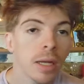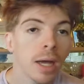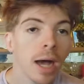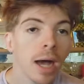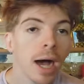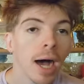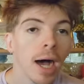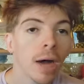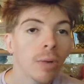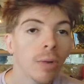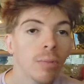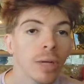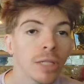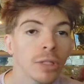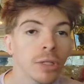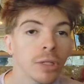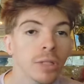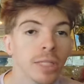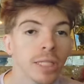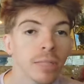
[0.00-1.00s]
uh,
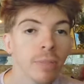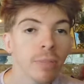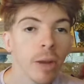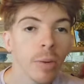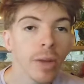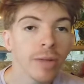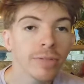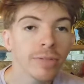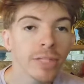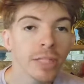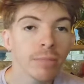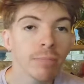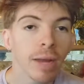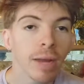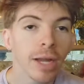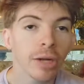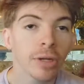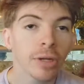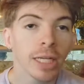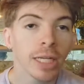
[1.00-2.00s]
Retro says, My way of seeing
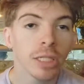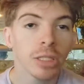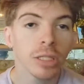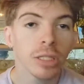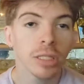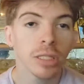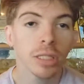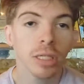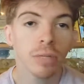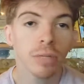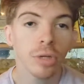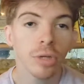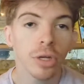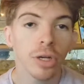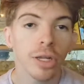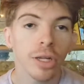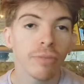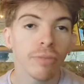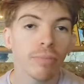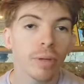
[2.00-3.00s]
micronations is a
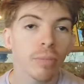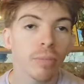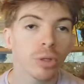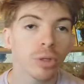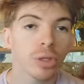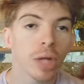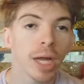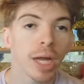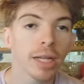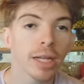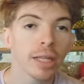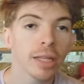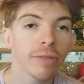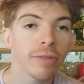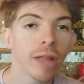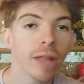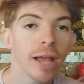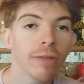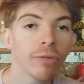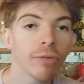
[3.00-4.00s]
community of people trying to live
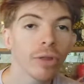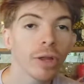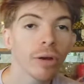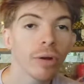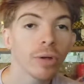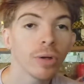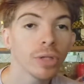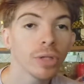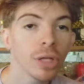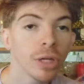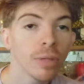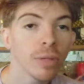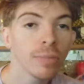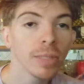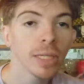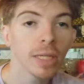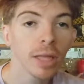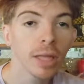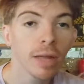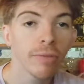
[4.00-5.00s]
life on their own terms
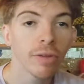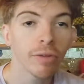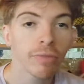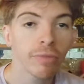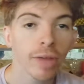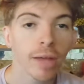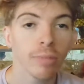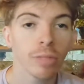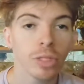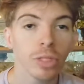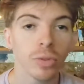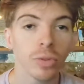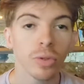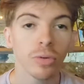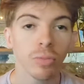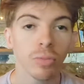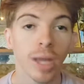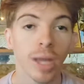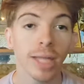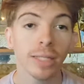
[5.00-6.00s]
in a loving family sort
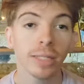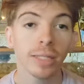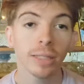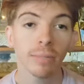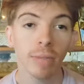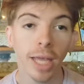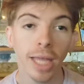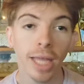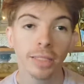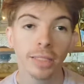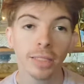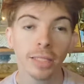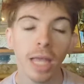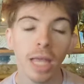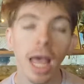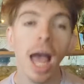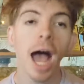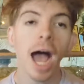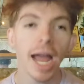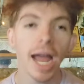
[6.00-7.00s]
of way in some cases.
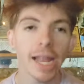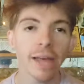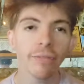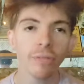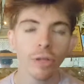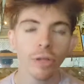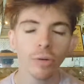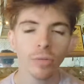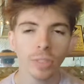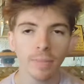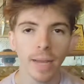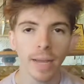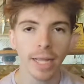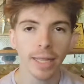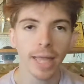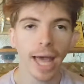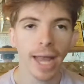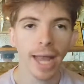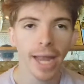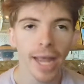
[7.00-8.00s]
I definitely respect
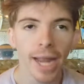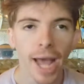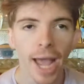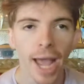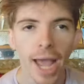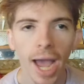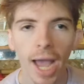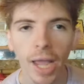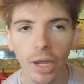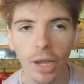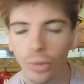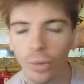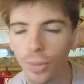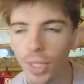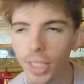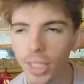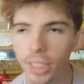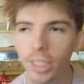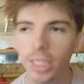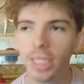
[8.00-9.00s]
that. And I, I
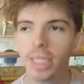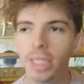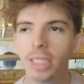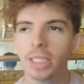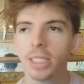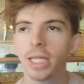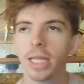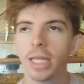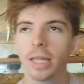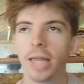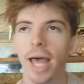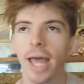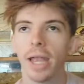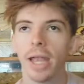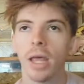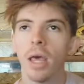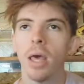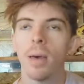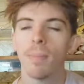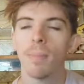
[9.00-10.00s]
agree to the extent
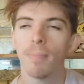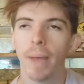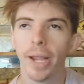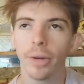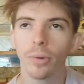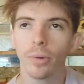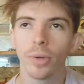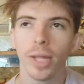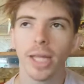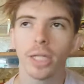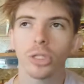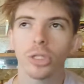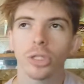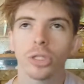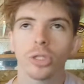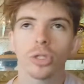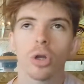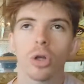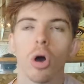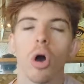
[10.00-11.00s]
that
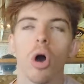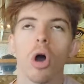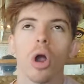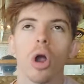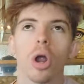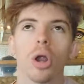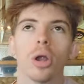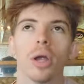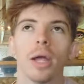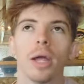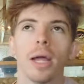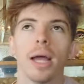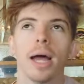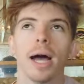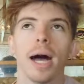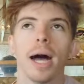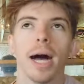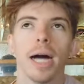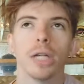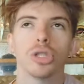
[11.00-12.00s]
micronations are
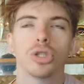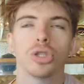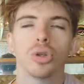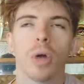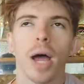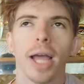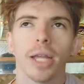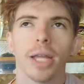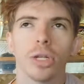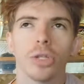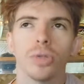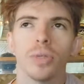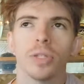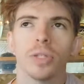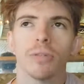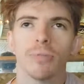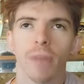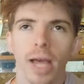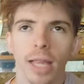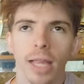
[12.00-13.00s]
uh, trying to
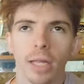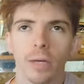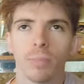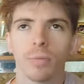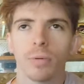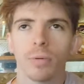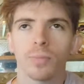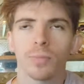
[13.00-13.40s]
develop